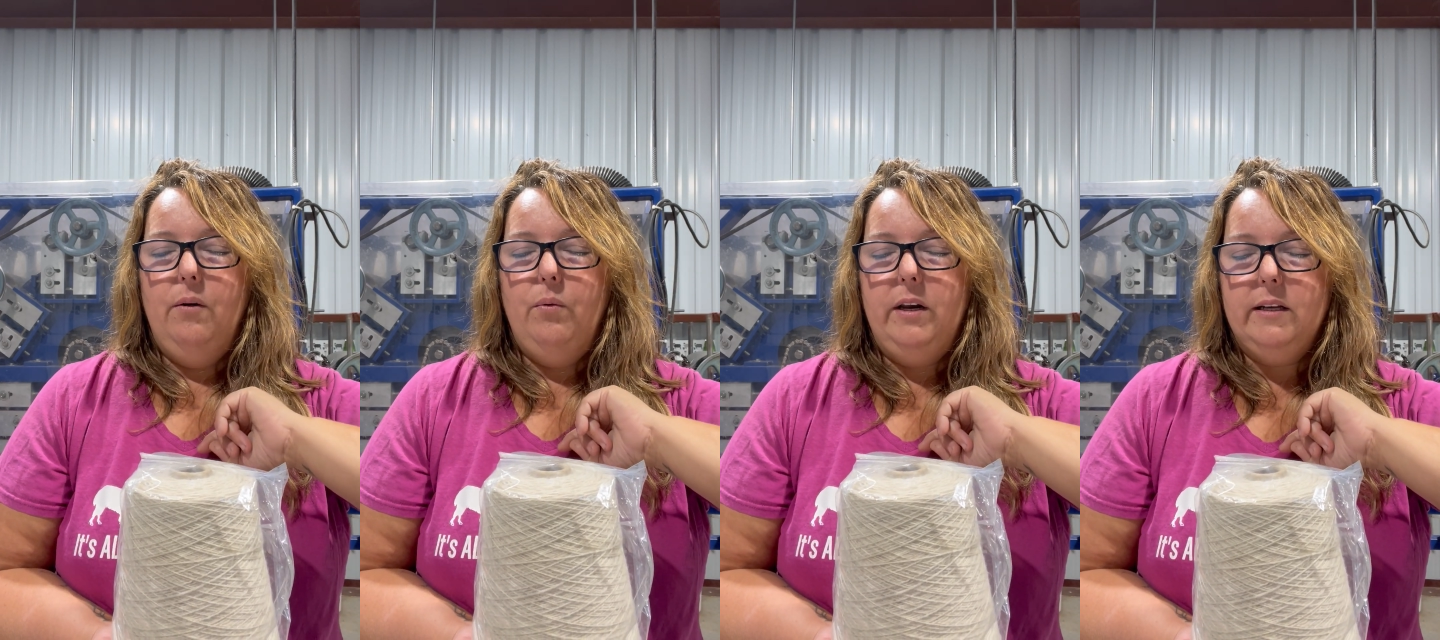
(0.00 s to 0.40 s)

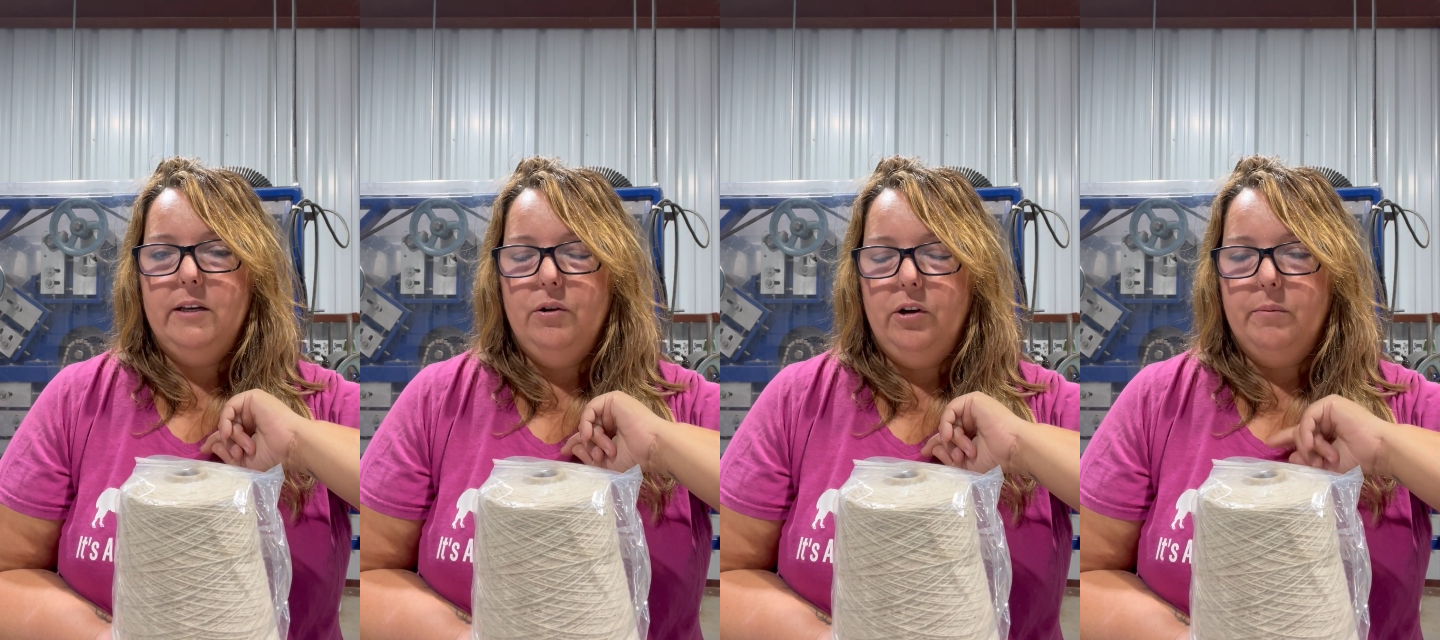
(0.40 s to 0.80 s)
When it can
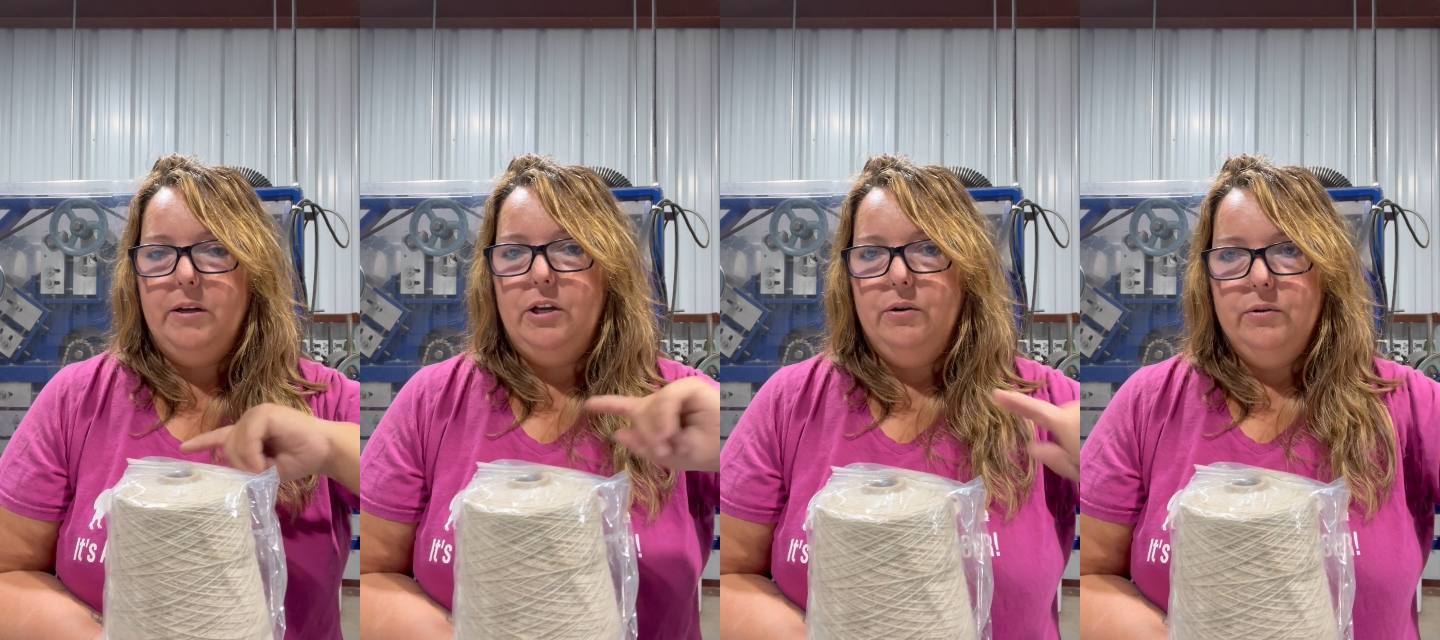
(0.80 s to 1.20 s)
no longer be
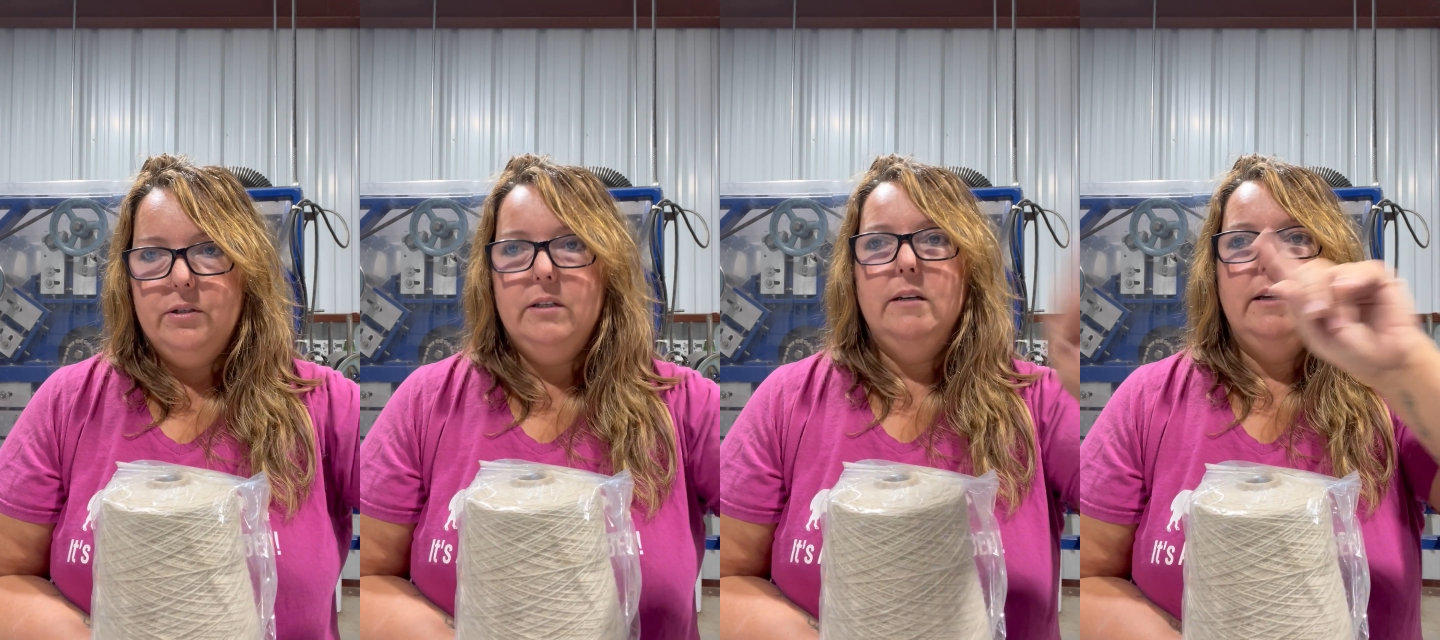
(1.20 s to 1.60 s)

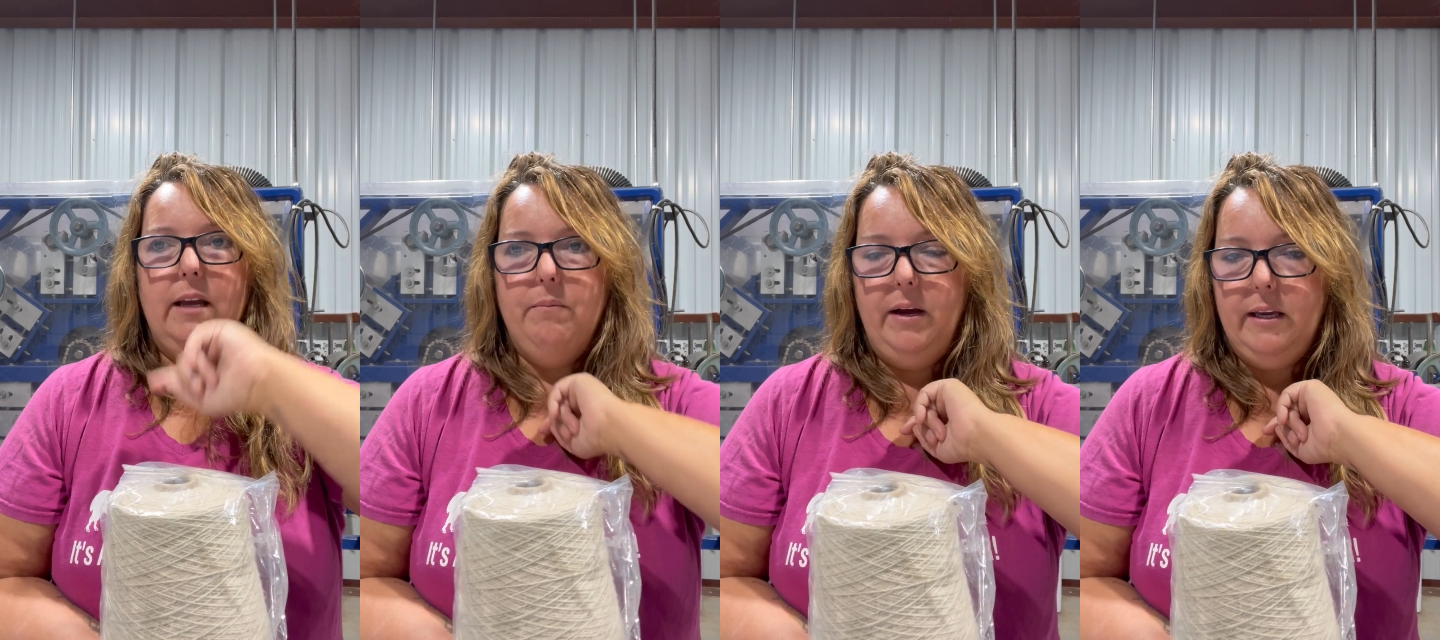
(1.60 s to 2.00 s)
used,
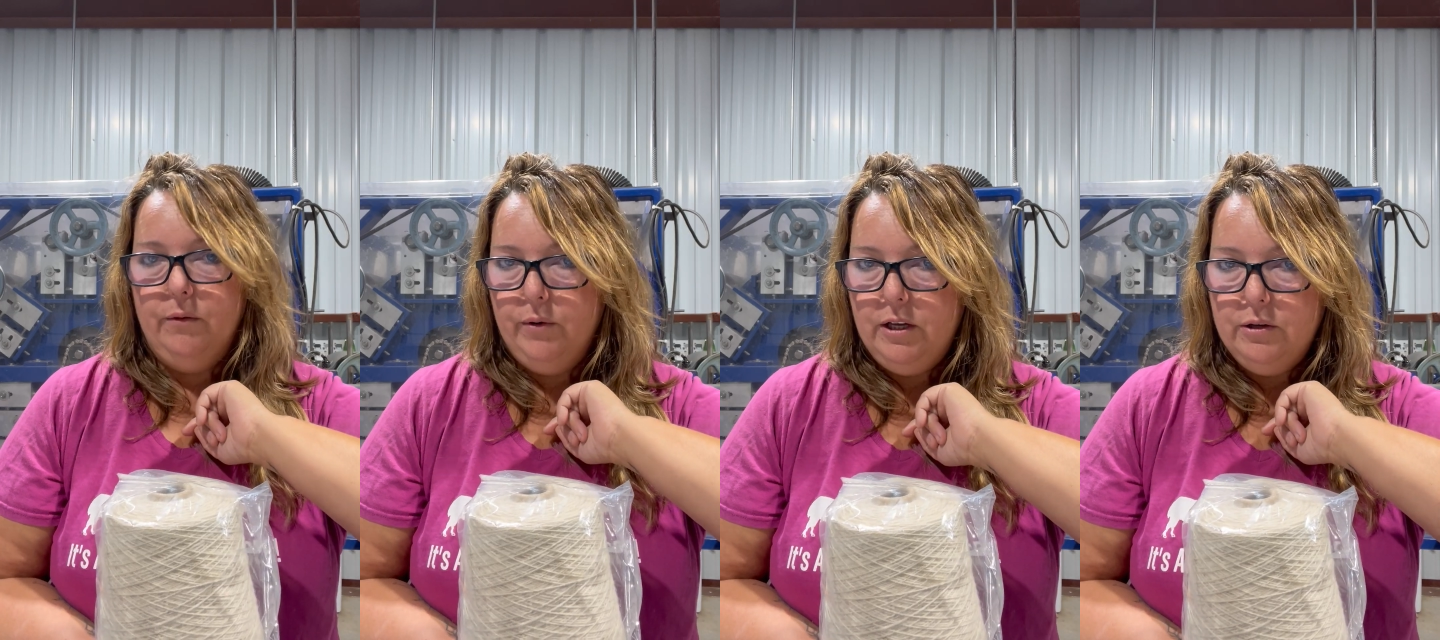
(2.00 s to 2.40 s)
it might get
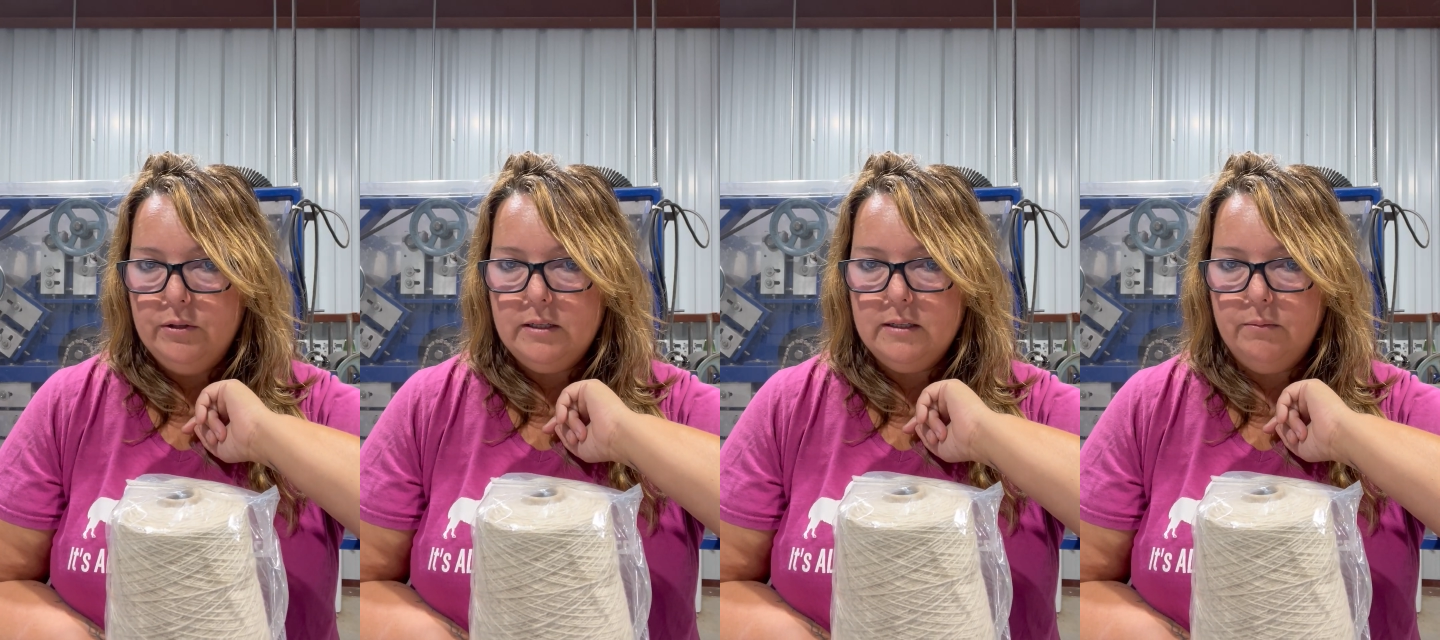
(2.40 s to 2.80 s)

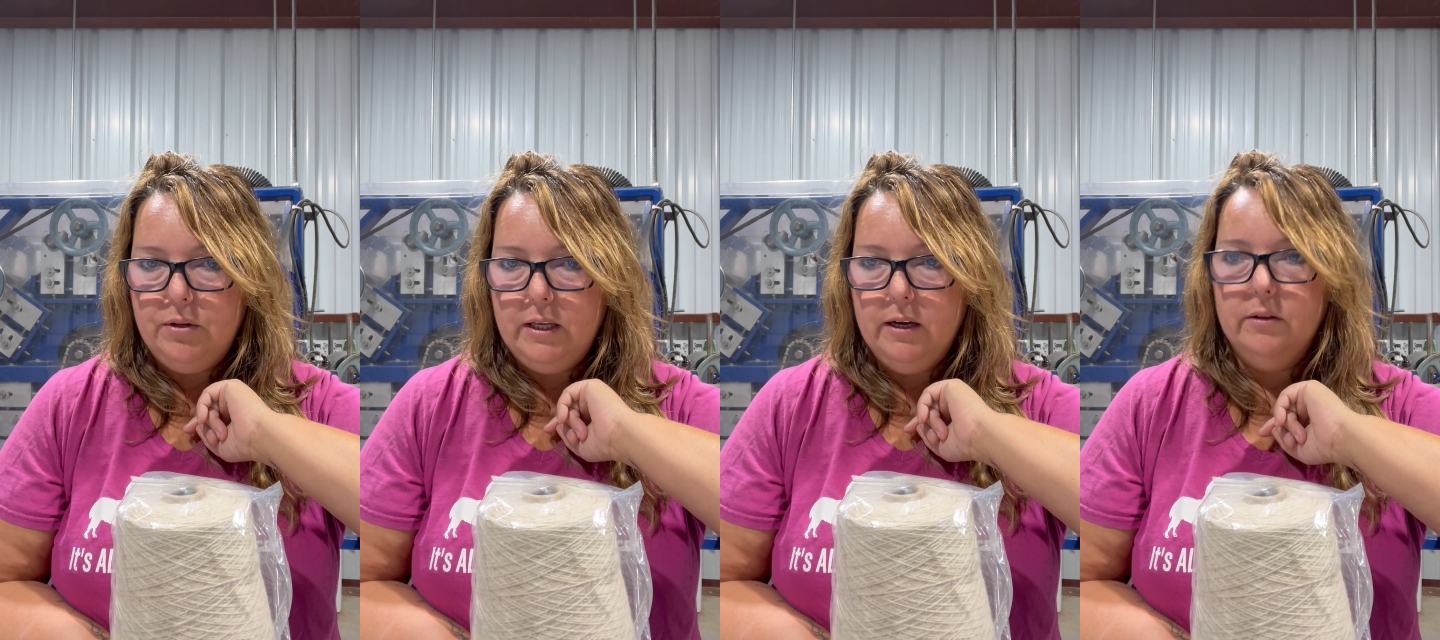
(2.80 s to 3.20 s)
reused as
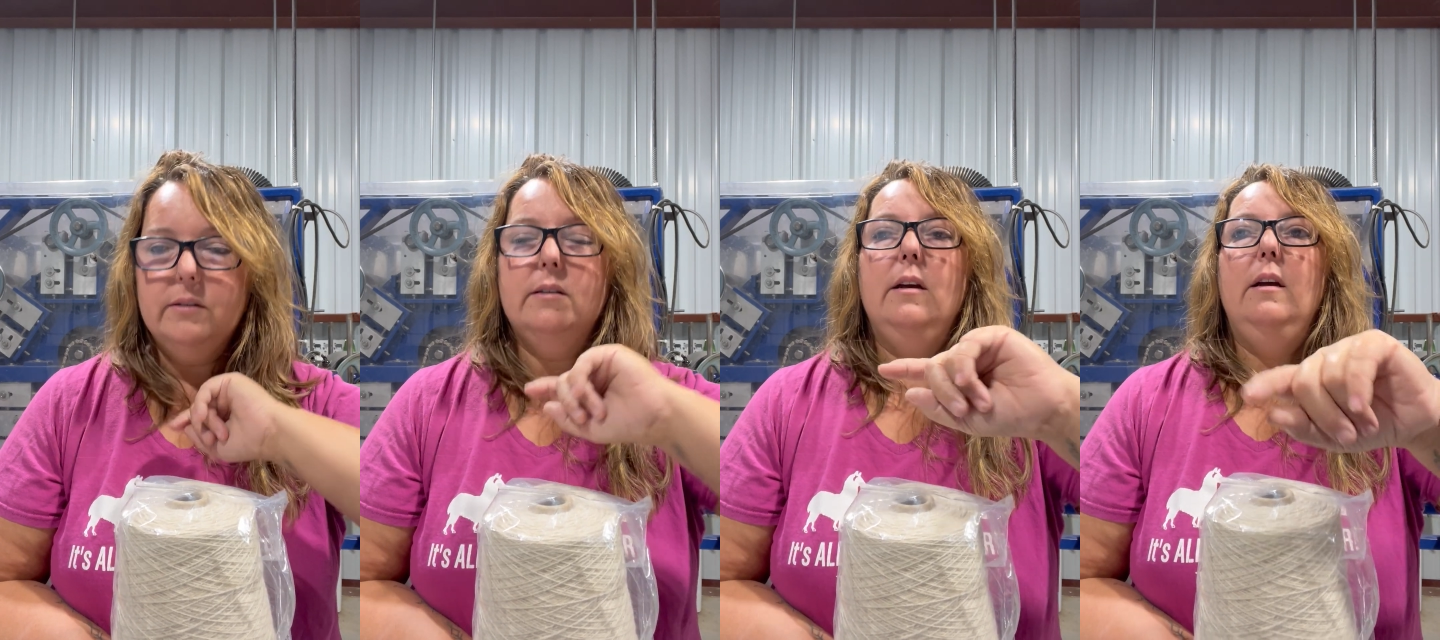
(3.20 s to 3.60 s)
something else,